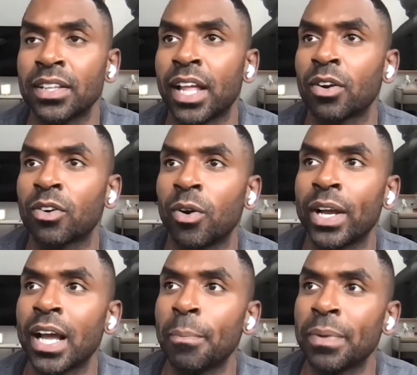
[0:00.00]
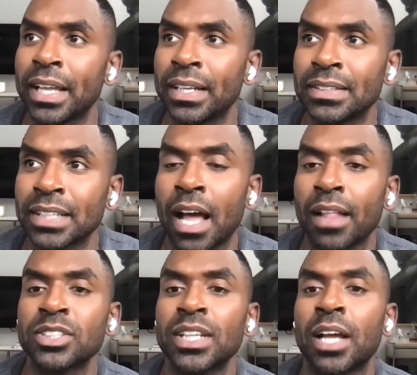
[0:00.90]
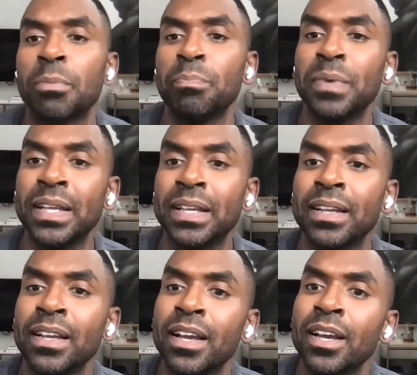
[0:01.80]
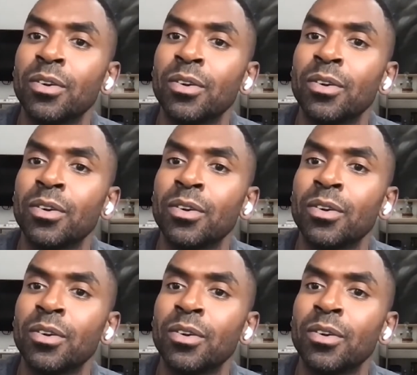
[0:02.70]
that are growing up and getting into college now to be